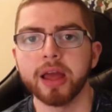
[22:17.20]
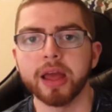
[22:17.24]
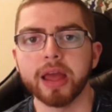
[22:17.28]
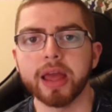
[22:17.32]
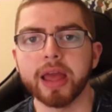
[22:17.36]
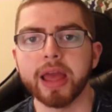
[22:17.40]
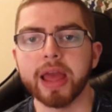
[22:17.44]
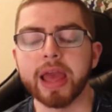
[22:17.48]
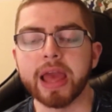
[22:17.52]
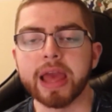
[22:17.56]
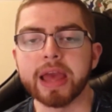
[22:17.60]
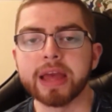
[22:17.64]

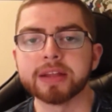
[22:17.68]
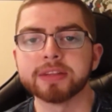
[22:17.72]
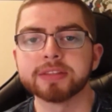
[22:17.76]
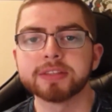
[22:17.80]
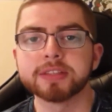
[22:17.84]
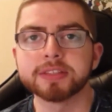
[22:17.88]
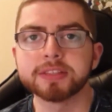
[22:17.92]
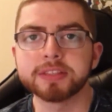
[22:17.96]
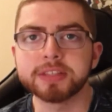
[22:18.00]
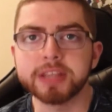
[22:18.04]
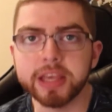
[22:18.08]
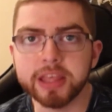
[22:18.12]
And
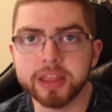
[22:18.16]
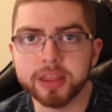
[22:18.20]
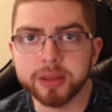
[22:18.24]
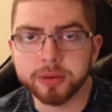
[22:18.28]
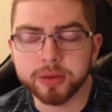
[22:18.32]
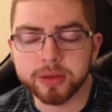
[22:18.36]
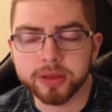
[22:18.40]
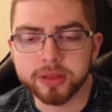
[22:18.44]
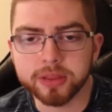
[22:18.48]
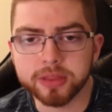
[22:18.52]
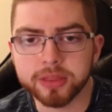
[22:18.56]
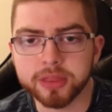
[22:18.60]
to see
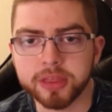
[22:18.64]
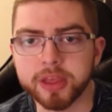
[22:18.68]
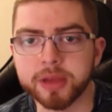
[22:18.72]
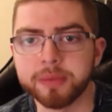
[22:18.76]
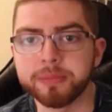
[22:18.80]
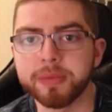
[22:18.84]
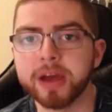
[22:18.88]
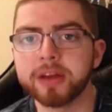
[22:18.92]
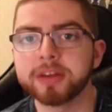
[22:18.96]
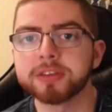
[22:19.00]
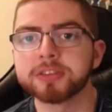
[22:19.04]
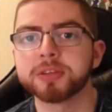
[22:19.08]
the
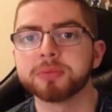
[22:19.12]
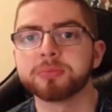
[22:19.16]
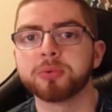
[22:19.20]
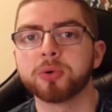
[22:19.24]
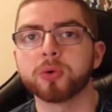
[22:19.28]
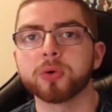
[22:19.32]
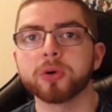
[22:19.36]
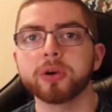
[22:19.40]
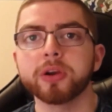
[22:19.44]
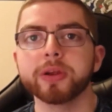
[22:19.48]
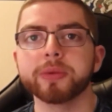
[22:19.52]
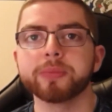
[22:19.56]
amount of
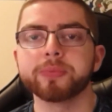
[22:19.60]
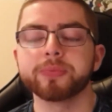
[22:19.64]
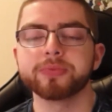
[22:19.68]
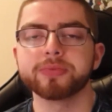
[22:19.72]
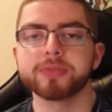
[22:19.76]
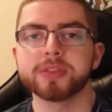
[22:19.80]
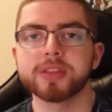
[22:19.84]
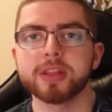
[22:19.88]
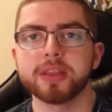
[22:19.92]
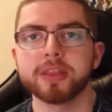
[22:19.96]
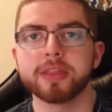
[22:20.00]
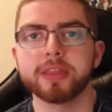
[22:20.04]
support
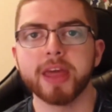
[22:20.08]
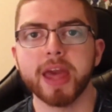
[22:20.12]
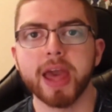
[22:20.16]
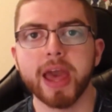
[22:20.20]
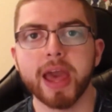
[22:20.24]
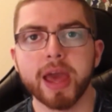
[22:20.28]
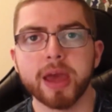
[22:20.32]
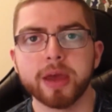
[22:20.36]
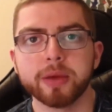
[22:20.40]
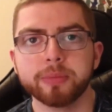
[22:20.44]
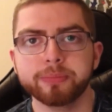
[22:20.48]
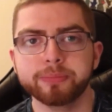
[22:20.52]

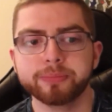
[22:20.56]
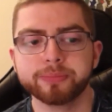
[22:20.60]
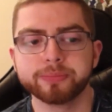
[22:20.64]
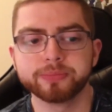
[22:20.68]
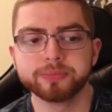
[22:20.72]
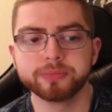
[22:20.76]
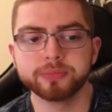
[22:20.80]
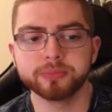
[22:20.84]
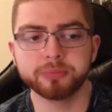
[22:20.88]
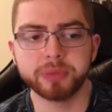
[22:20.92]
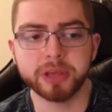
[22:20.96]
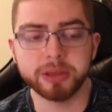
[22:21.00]
that
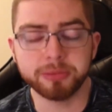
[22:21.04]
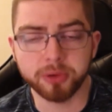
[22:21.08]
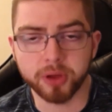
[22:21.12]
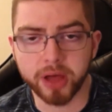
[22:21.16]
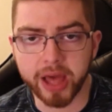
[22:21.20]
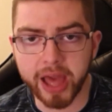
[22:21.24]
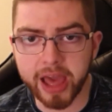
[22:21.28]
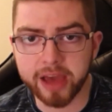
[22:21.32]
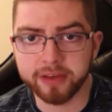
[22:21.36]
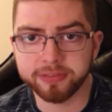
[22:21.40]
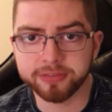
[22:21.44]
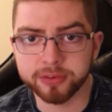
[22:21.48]
people
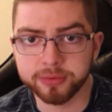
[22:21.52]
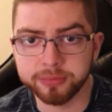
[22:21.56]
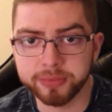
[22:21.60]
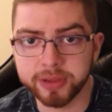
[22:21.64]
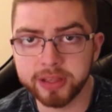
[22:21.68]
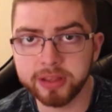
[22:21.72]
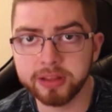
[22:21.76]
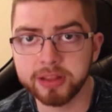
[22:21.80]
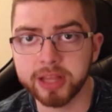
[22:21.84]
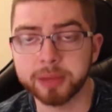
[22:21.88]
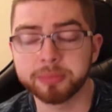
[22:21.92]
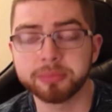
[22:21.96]
have for
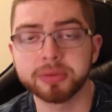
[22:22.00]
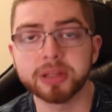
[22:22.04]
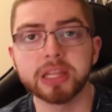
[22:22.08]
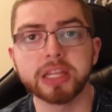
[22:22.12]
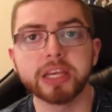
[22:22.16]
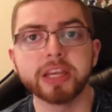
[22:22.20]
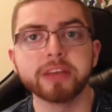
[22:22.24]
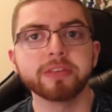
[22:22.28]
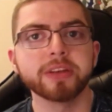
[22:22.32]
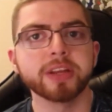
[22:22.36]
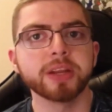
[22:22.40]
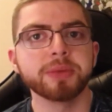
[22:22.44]
me, like
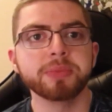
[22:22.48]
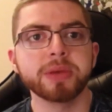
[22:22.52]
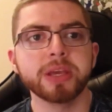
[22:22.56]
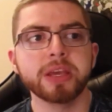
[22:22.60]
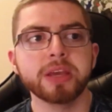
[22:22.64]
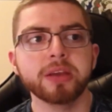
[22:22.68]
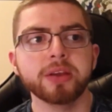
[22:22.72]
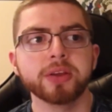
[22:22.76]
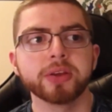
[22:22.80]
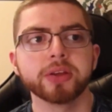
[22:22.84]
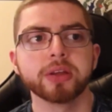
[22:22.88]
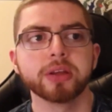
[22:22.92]
believing in
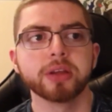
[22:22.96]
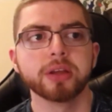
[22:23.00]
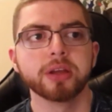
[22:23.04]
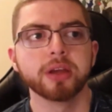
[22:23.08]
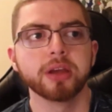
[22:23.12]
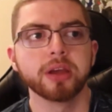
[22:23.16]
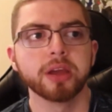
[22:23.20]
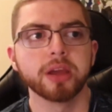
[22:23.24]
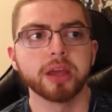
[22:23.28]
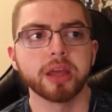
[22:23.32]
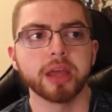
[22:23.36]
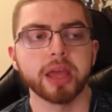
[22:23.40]
me
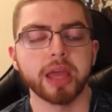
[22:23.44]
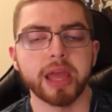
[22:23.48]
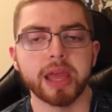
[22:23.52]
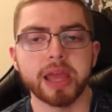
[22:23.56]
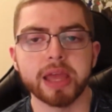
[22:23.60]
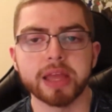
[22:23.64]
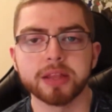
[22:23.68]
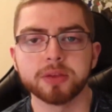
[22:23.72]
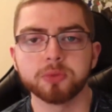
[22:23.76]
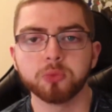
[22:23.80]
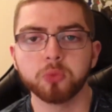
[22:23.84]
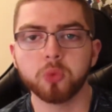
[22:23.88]

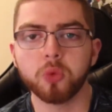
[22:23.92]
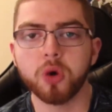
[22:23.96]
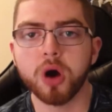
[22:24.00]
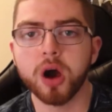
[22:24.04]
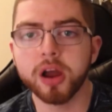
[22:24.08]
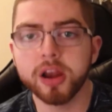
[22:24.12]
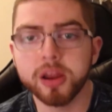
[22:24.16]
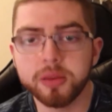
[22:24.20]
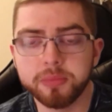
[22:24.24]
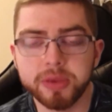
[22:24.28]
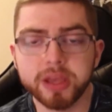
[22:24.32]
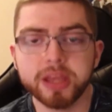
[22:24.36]
and
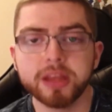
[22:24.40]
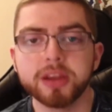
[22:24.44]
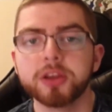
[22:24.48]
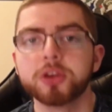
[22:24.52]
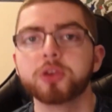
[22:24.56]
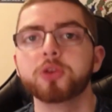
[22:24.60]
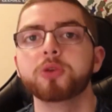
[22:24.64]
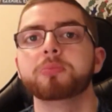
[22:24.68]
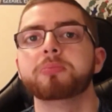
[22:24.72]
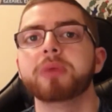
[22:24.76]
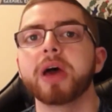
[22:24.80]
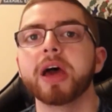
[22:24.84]
wanting me to
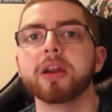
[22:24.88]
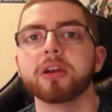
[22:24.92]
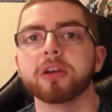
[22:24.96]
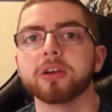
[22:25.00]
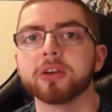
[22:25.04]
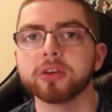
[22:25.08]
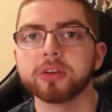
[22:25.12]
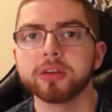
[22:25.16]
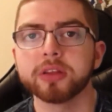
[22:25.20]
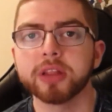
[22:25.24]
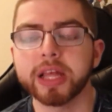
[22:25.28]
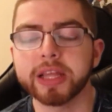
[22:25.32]
do
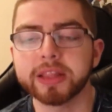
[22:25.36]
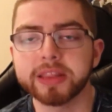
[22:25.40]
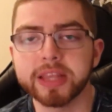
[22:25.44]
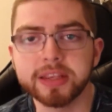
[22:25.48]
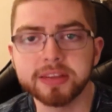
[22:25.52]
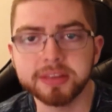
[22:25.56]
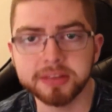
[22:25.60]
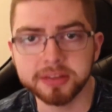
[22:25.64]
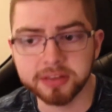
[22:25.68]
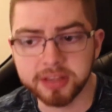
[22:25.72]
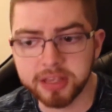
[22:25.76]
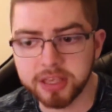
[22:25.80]
better. Like they
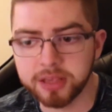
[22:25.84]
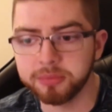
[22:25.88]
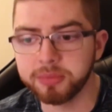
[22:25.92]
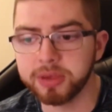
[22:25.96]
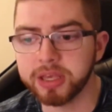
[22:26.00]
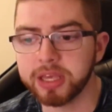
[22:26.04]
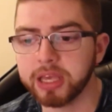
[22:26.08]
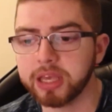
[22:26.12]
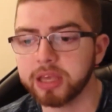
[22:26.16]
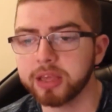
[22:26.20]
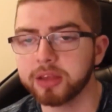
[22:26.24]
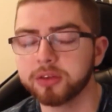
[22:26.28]
see
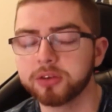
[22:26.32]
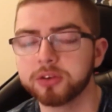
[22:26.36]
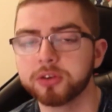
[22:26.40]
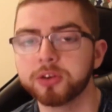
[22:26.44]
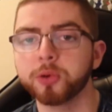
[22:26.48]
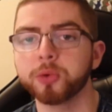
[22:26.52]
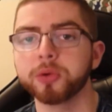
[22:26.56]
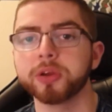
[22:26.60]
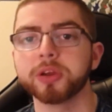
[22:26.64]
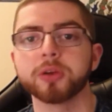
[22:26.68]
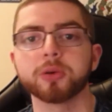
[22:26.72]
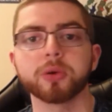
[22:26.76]
me
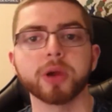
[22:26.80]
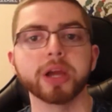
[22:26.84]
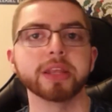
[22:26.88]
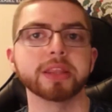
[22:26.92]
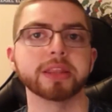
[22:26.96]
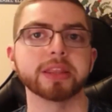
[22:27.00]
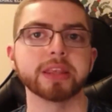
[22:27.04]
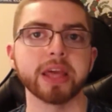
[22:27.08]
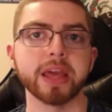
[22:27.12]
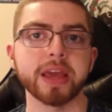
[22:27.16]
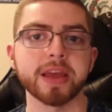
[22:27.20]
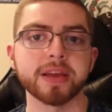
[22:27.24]
doing great
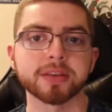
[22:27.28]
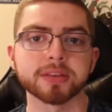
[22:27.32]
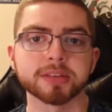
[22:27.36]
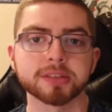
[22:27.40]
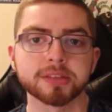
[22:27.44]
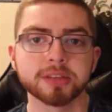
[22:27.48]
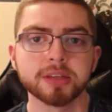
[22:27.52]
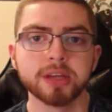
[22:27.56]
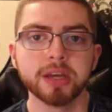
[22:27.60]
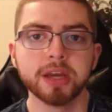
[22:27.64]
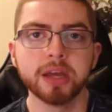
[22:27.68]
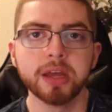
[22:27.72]

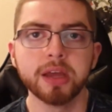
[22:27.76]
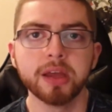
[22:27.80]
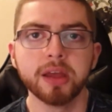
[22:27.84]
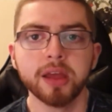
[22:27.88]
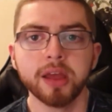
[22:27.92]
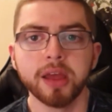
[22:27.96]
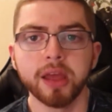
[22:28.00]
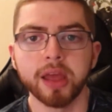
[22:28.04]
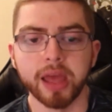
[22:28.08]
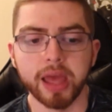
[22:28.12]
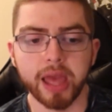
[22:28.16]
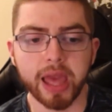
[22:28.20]
things.
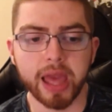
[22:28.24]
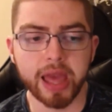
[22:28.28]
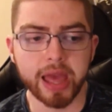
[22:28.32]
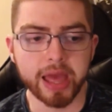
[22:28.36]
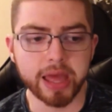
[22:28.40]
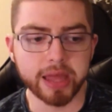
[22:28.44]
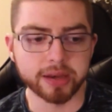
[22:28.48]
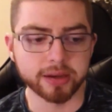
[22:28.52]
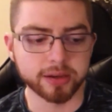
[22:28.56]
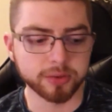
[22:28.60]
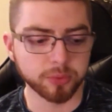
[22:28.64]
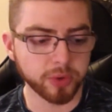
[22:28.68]

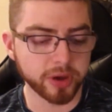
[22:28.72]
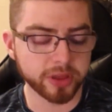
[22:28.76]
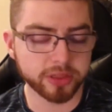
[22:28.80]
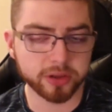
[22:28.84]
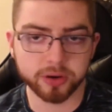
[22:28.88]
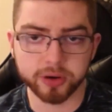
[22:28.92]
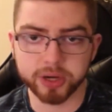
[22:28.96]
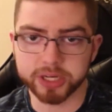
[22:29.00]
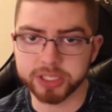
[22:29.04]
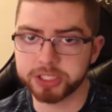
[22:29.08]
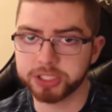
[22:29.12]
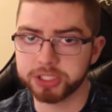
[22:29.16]
And
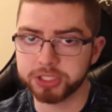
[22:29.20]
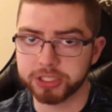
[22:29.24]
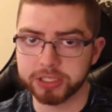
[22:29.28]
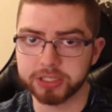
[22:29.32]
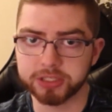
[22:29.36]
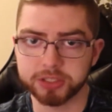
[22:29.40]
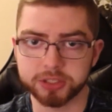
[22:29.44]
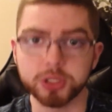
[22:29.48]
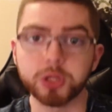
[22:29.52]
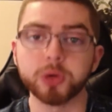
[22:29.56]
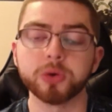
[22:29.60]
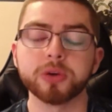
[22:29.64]
whether it's
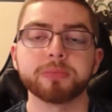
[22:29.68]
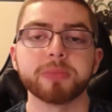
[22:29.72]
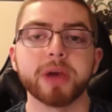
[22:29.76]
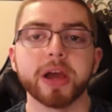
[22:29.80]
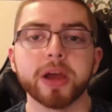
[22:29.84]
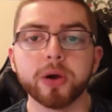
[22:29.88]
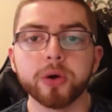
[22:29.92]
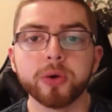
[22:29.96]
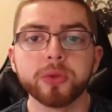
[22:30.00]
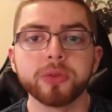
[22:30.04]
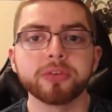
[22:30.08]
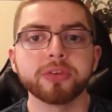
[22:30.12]
just doing my
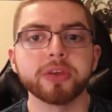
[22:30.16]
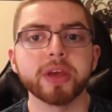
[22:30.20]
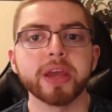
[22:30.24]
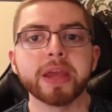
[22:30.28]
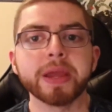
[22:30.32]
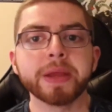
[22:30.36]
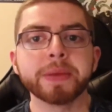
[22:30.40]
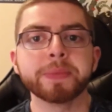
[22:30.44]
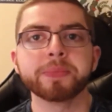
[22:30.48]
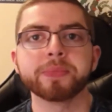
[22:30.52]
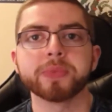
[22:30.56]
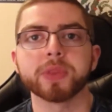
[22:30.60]
own
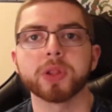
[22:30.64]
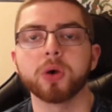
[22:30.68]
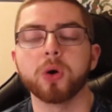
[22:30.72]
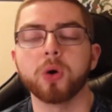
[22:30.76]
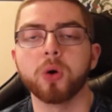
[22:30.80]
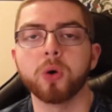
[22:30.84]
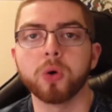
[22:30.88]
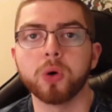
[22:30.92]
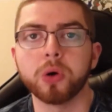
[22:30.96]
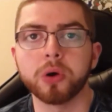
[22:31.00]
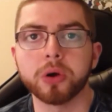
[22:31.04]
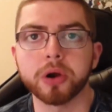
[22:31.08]
thing
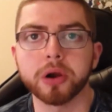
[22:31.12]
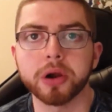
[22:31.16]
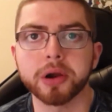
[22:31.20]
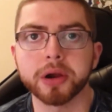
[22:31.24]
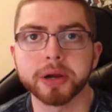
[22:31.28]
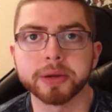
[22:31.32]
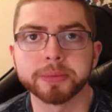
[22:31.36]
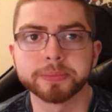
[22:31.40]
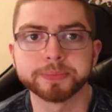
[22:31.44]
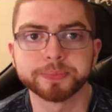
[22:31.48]
or